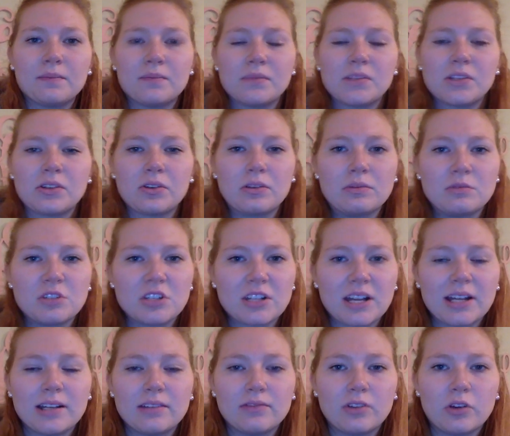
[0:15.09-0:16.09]
so I'm just
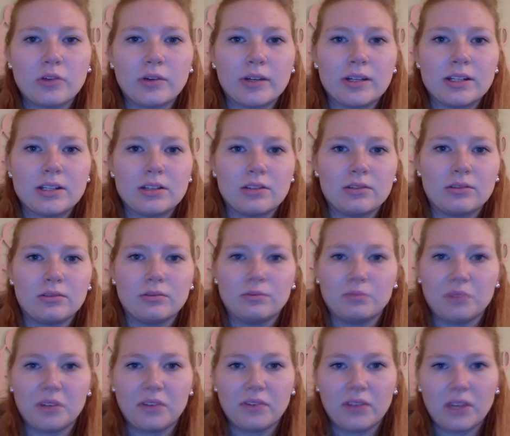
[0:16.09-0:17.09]
kind of going to
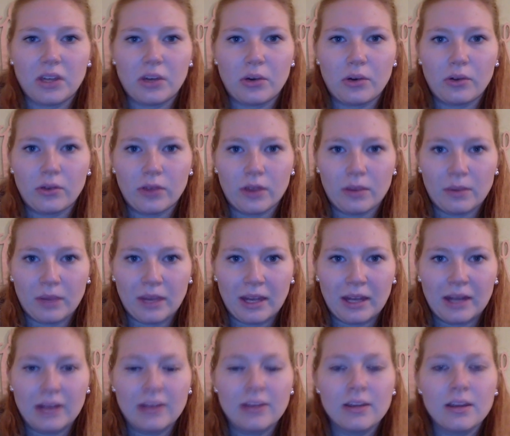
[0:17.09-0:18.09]
briefly go over them
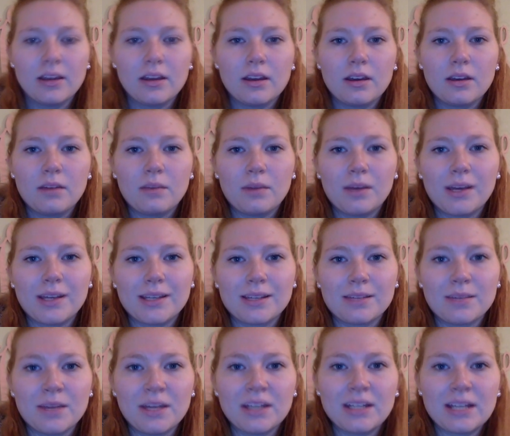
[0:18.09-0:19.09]
again. But
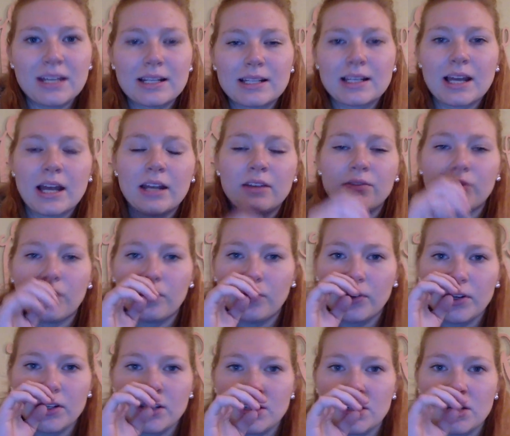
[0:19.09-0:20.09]
semantics kind of
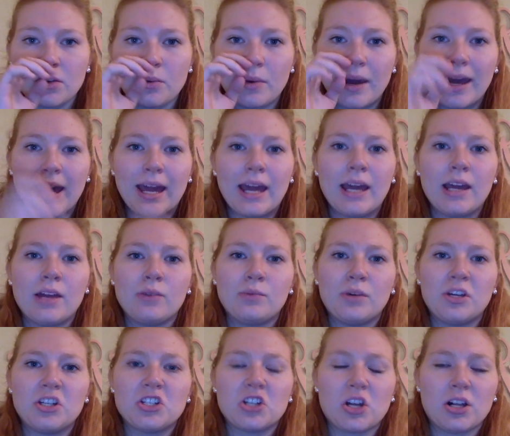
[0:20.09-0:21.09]
refers to the way in
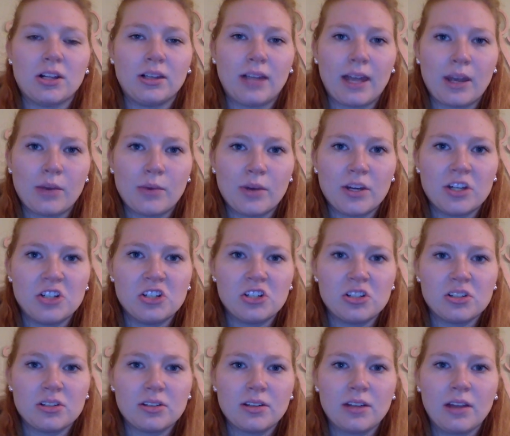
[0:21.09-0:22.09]
which a
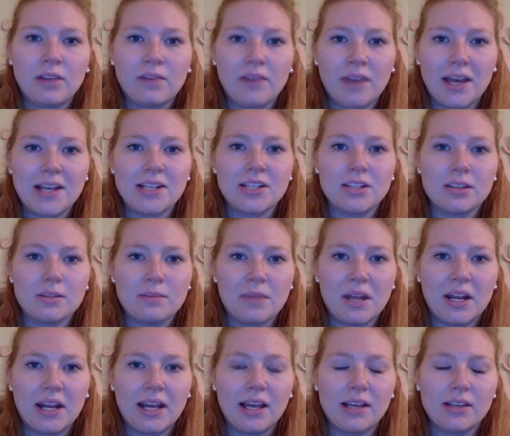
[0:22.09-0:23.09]
language conveys the
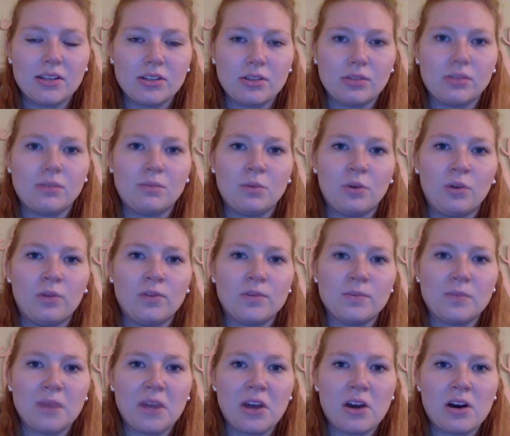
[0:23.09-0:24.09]
meaning, so it
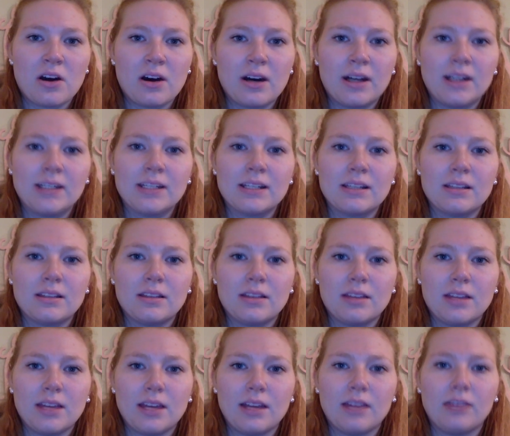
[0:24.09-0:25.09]
moves beyond
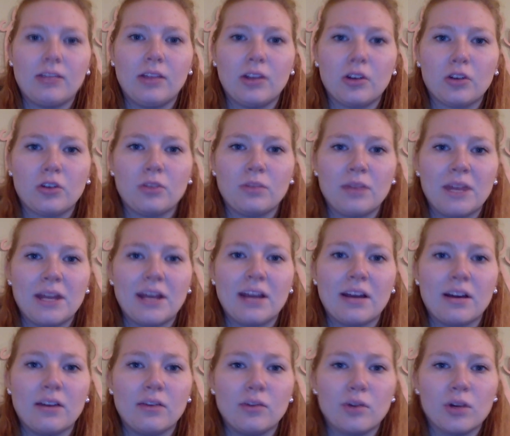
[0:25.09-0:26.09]
the literal
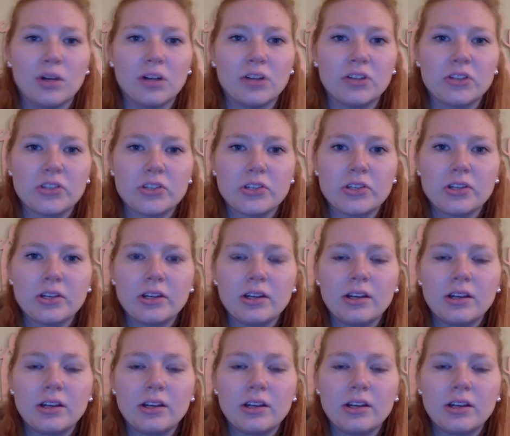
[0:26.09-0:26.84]
meaning of words.